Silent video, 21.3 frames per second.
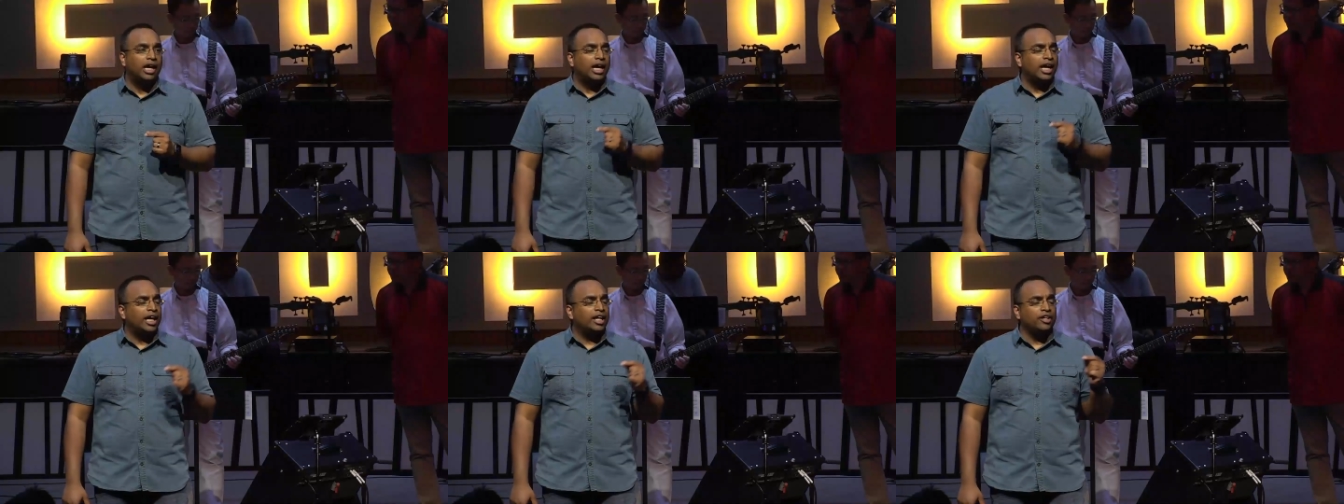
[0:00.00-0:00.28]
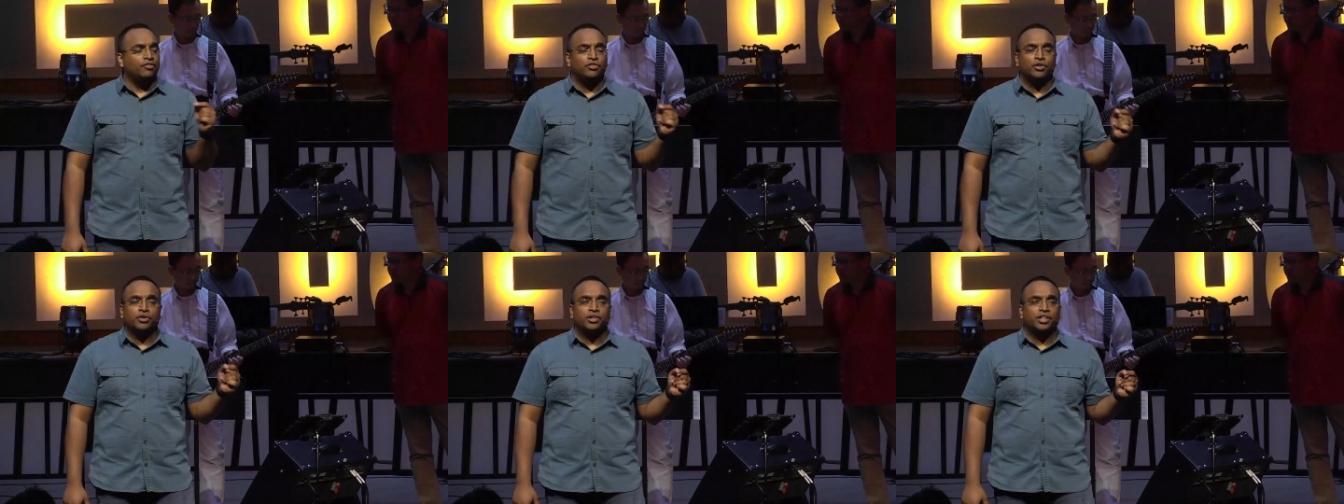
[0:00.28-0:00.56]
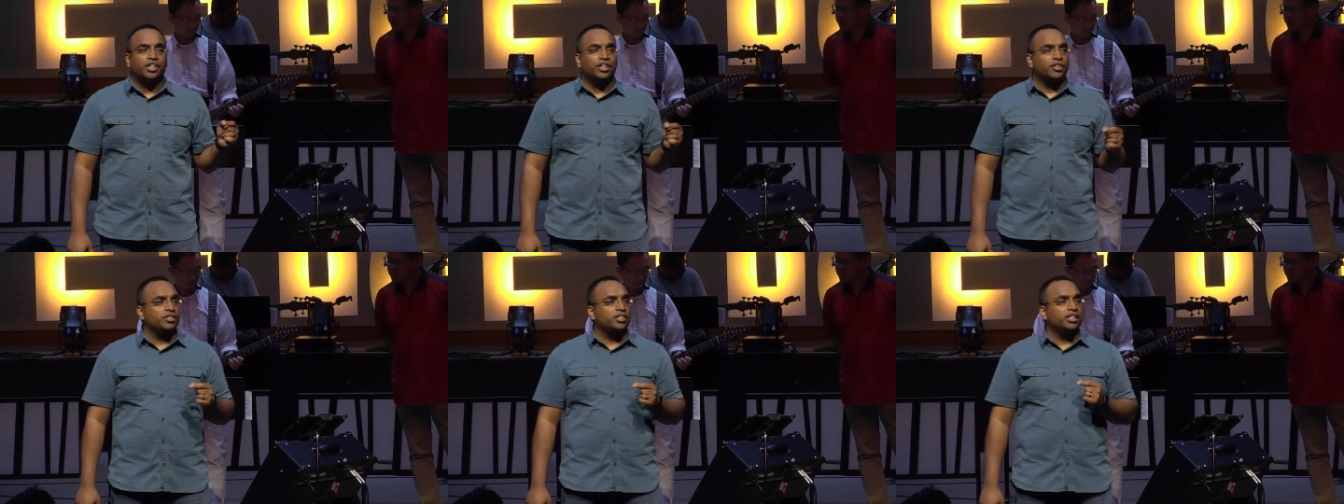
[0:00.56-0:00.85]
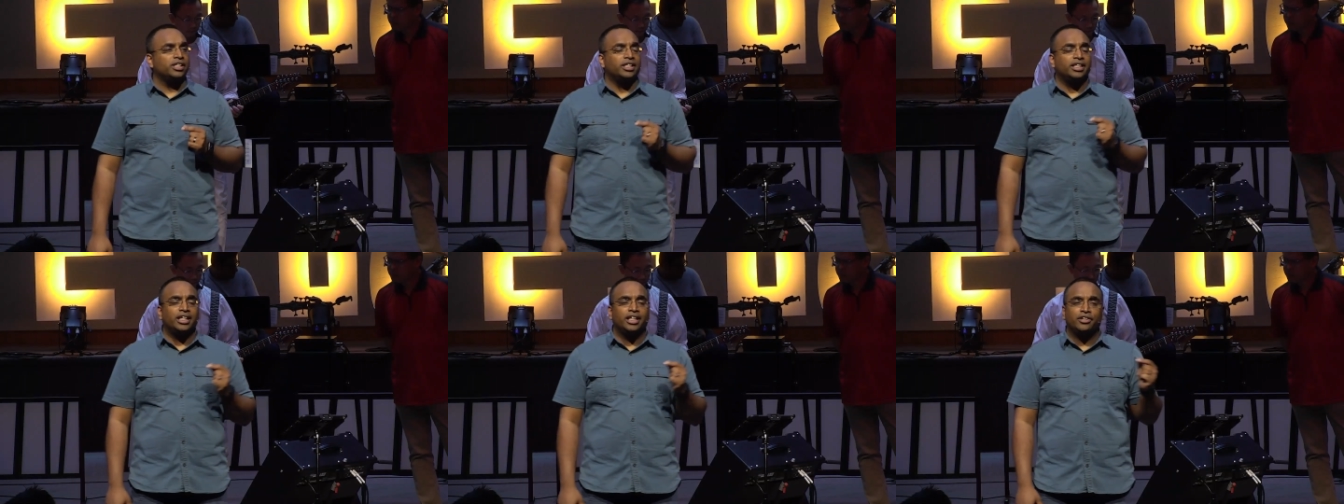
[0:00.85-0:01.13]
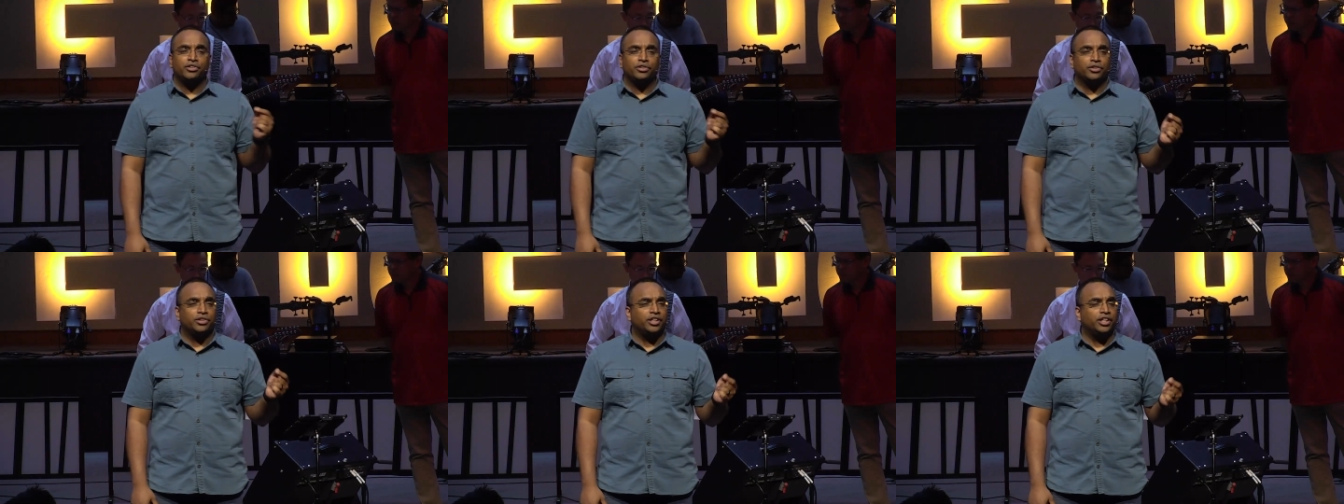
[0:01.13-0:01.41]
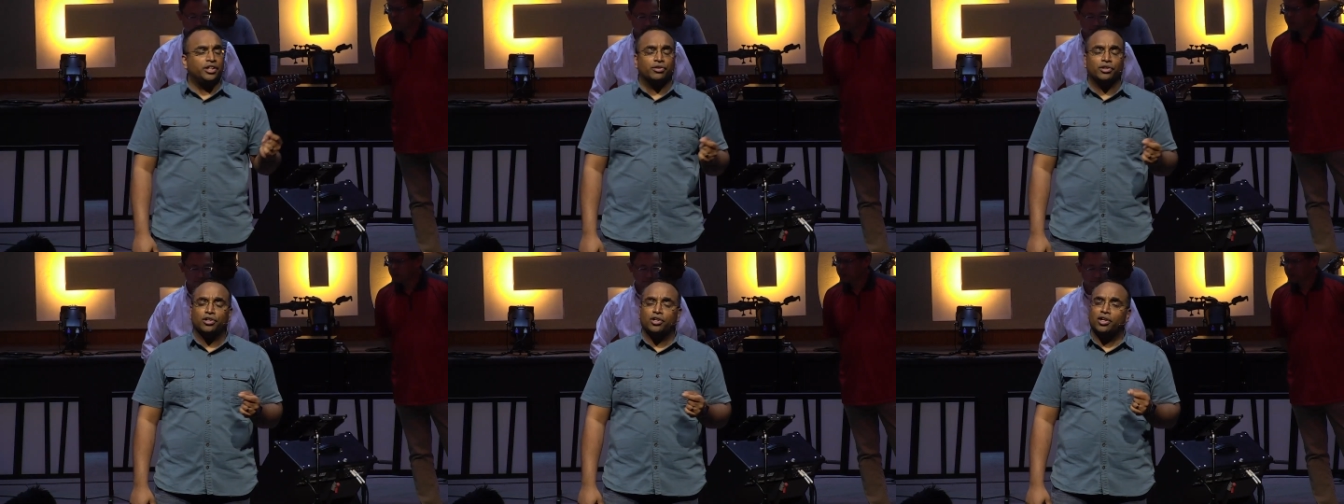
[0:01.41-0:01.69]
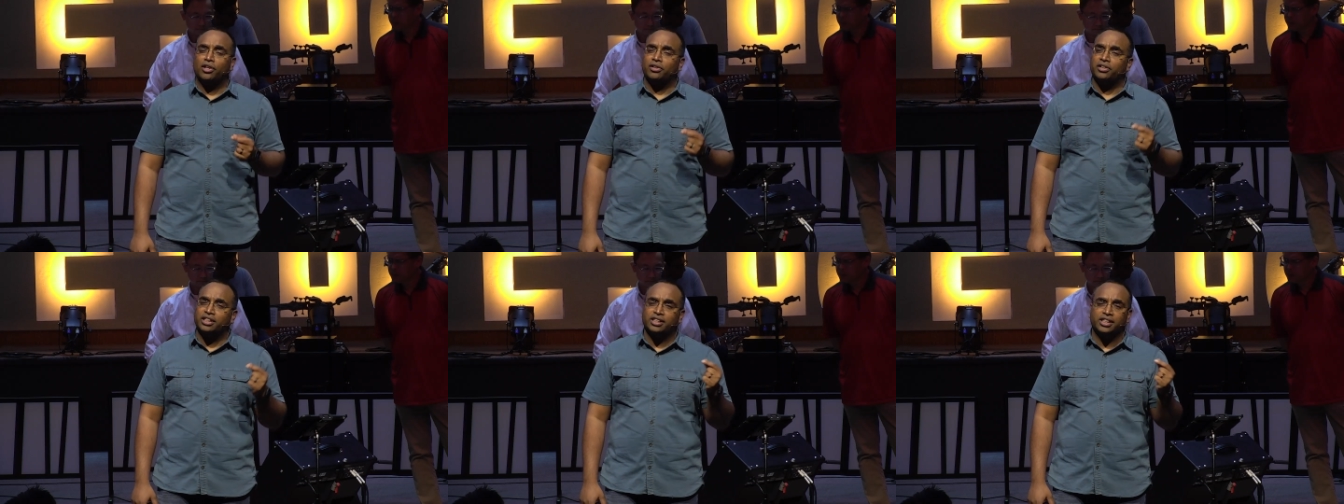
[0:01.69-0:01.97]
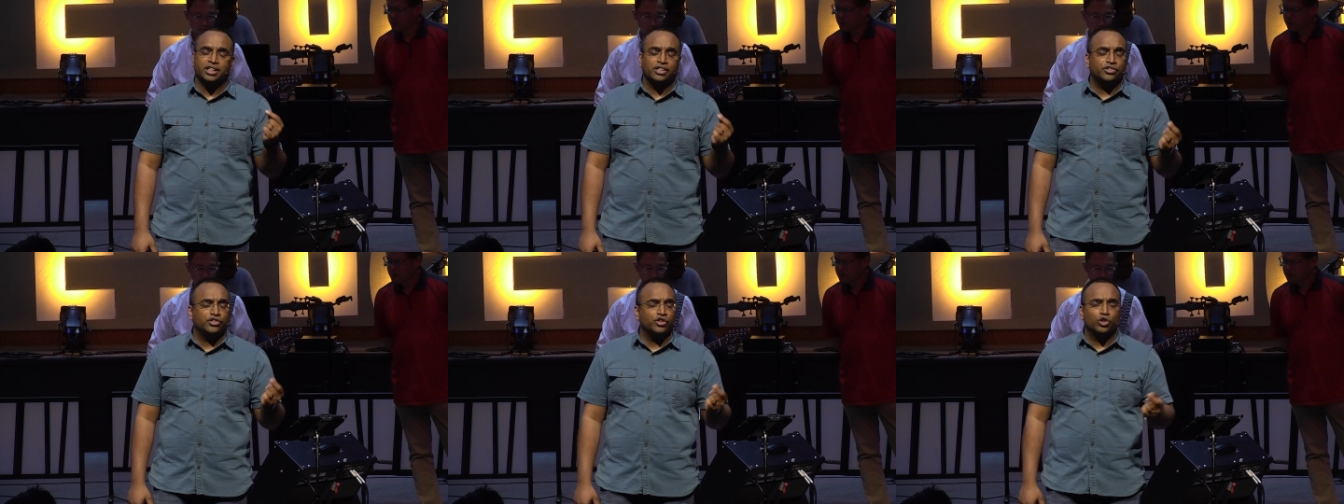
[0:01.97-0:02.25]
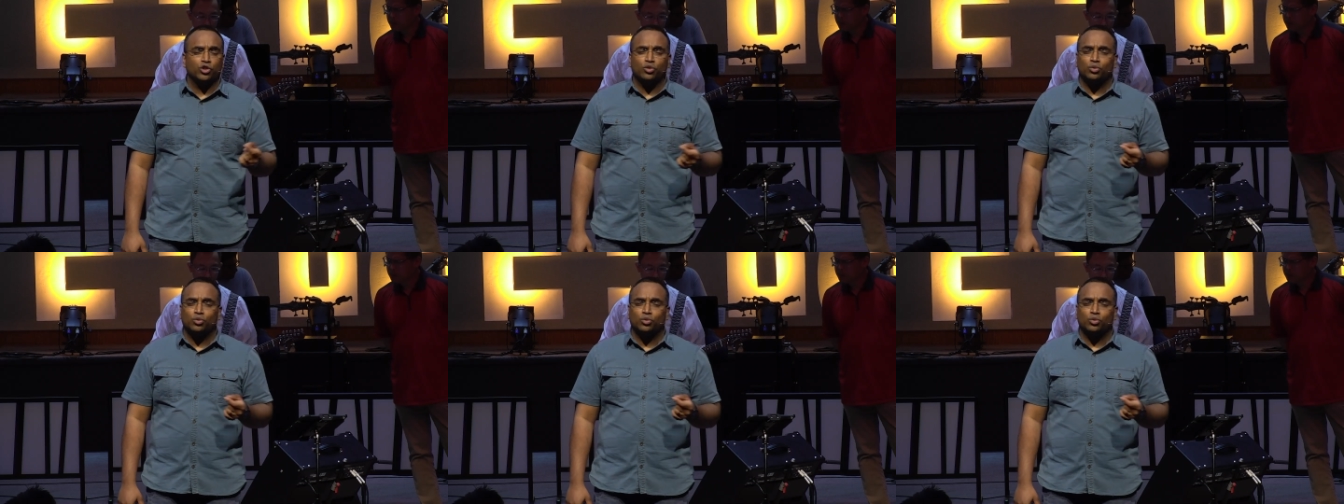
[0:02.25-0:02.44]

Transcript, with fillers: and if you're here today and you're hearing all these things and you're